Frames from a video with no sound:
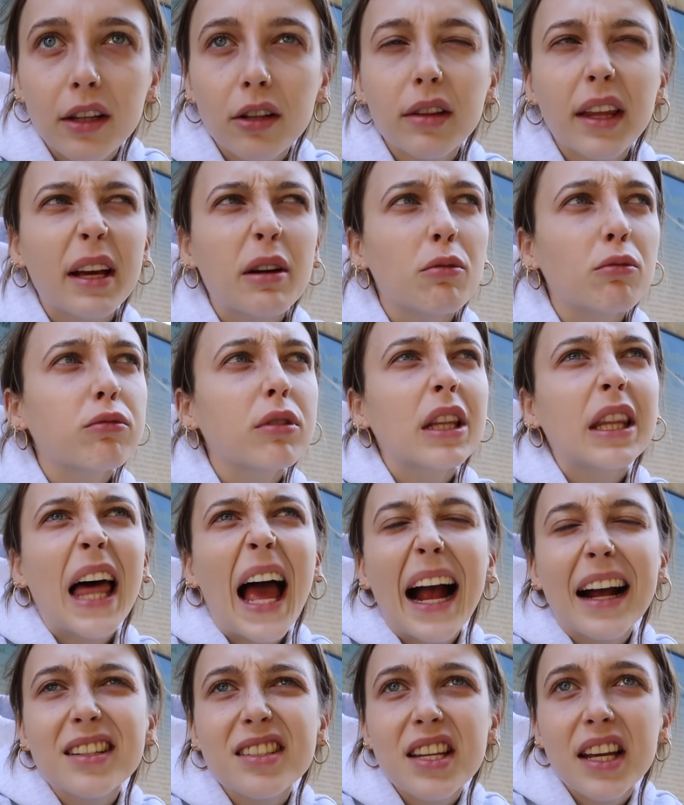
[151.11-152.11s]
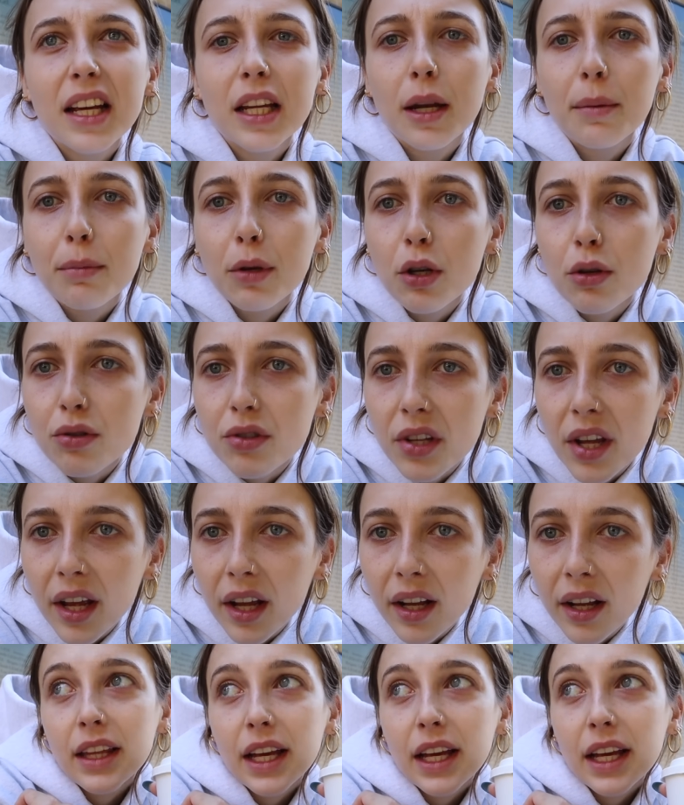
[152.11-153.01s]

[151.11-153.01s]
They're like relaxing and amusing.